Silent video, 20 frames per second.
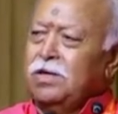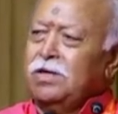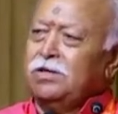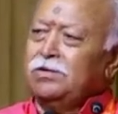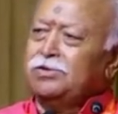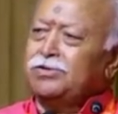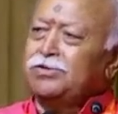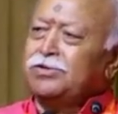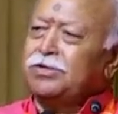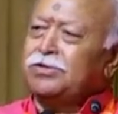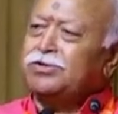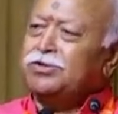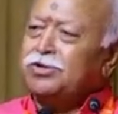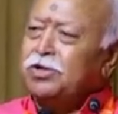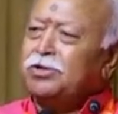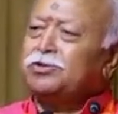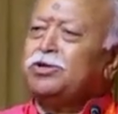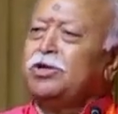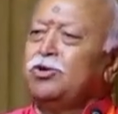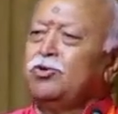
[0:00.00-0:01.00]
there is
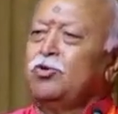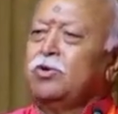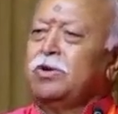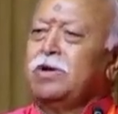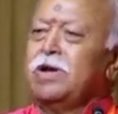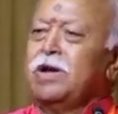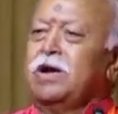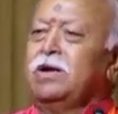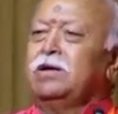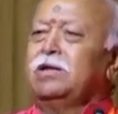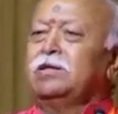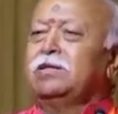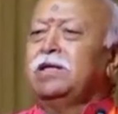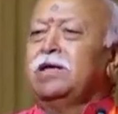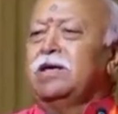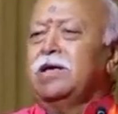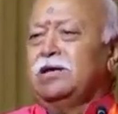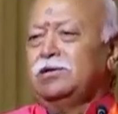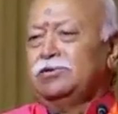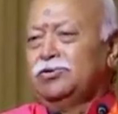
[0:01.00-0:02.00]
destruction only and
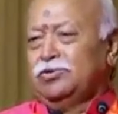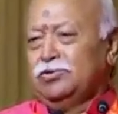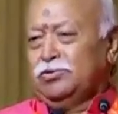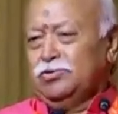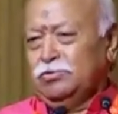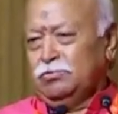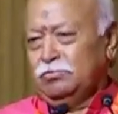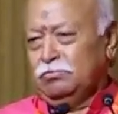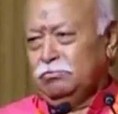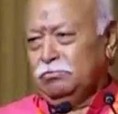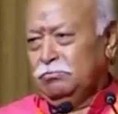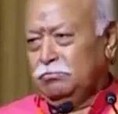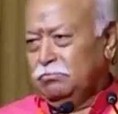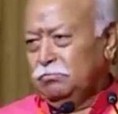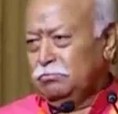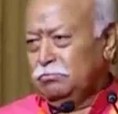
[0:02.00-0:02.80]
nothing else.